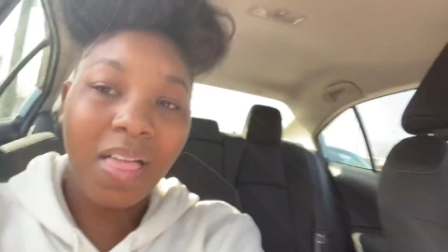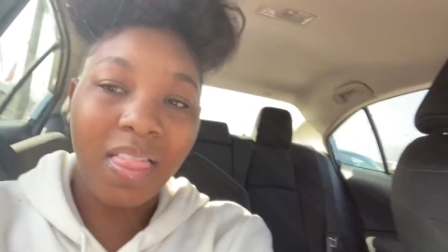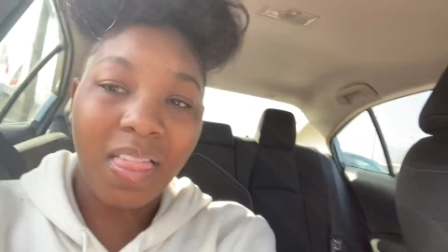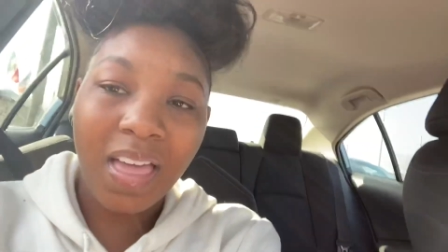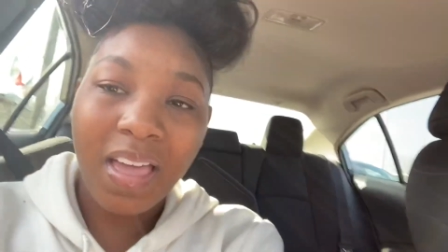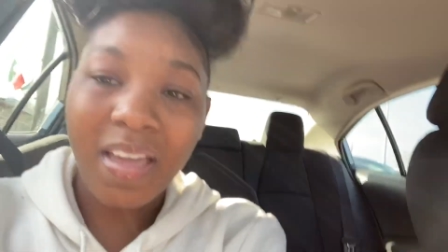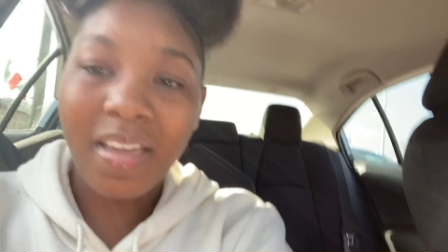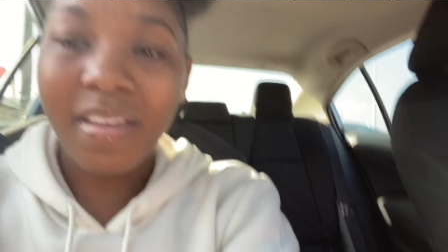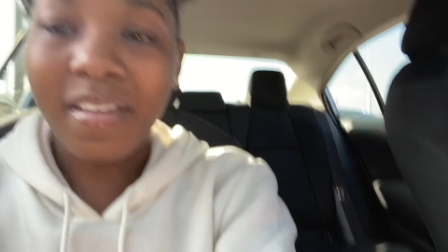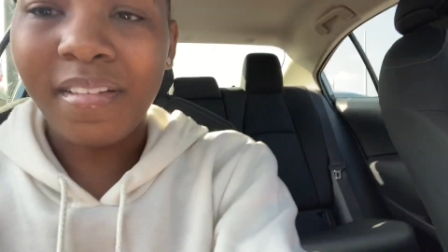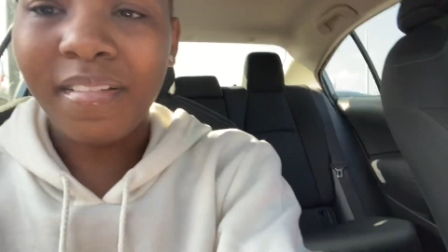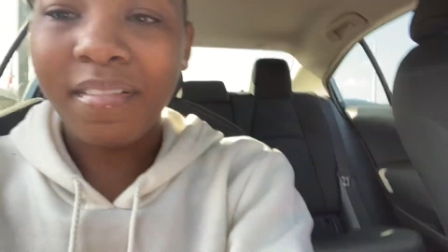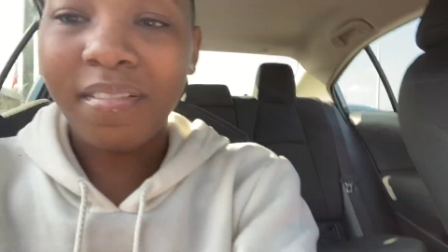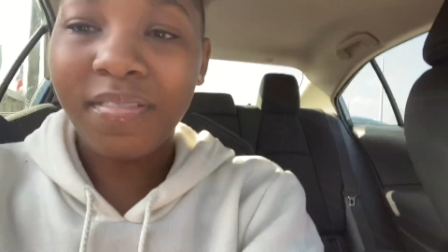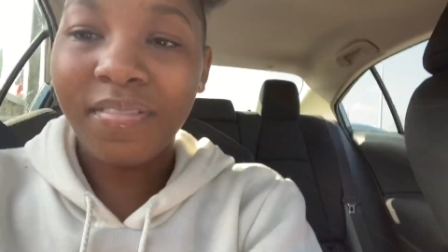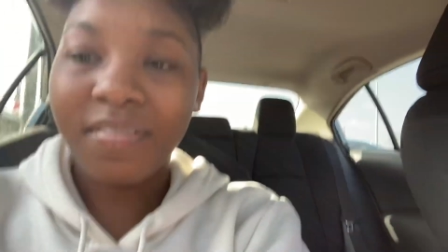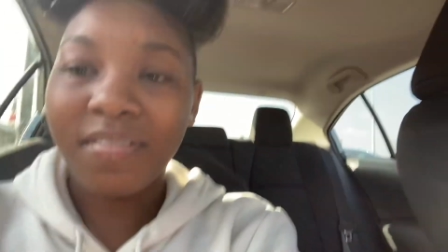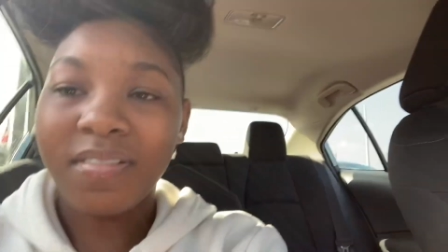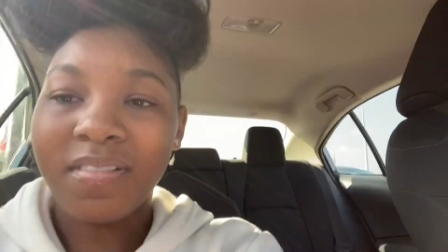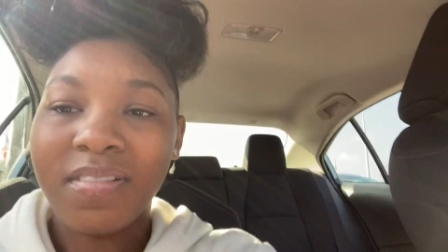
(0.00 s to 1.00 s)
life. What if I
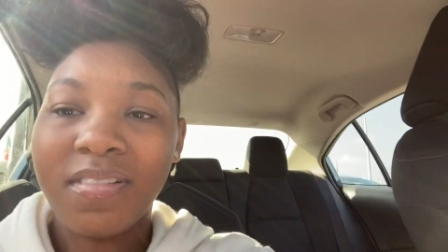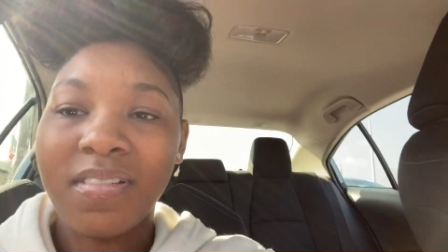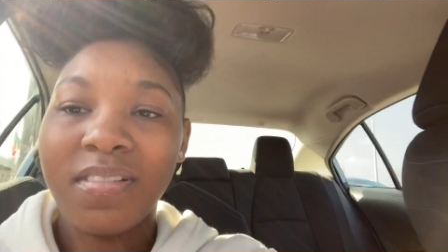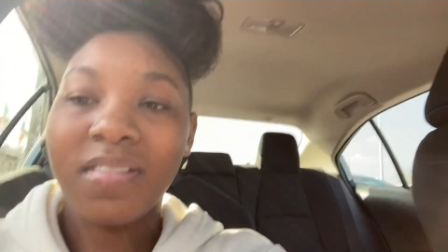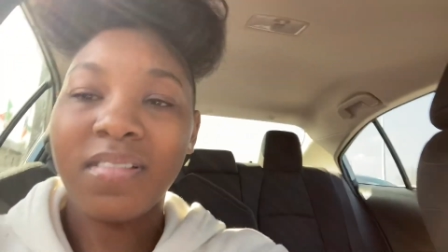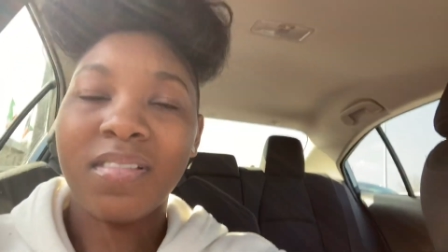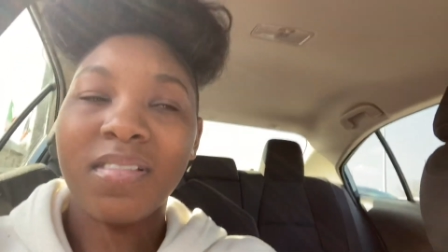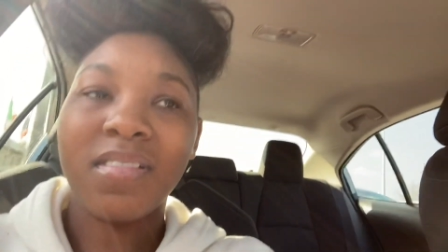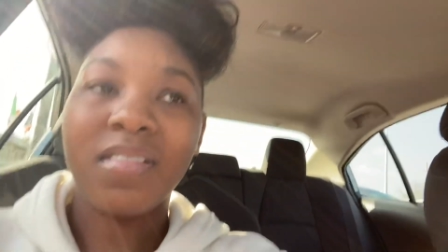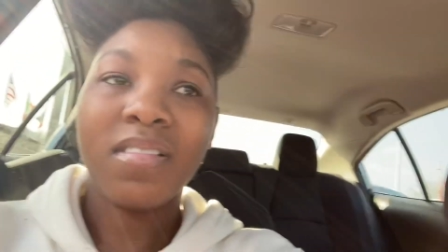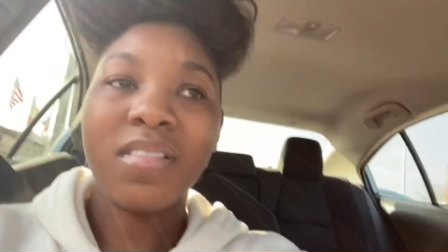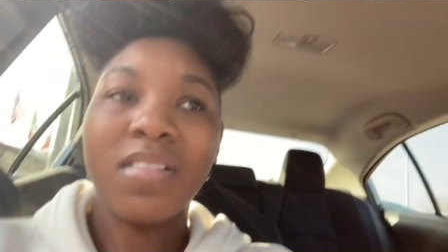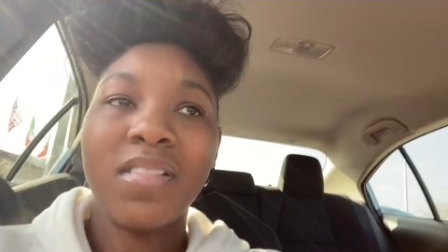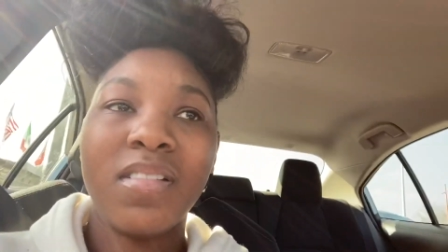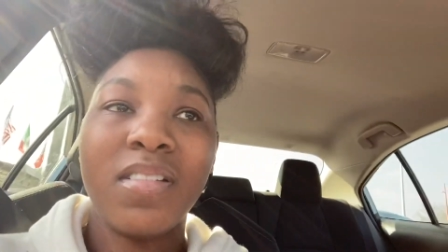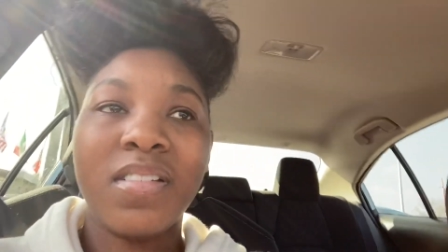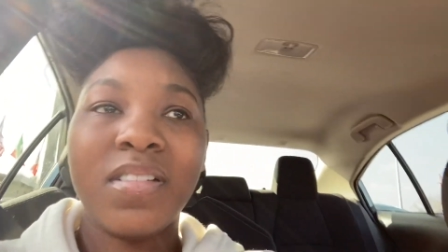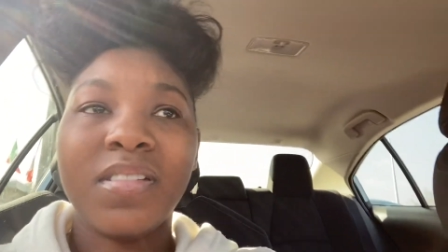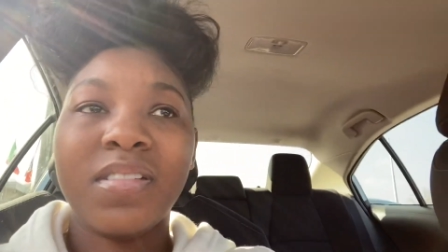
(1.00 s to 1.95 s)
tell you? What, what, what if I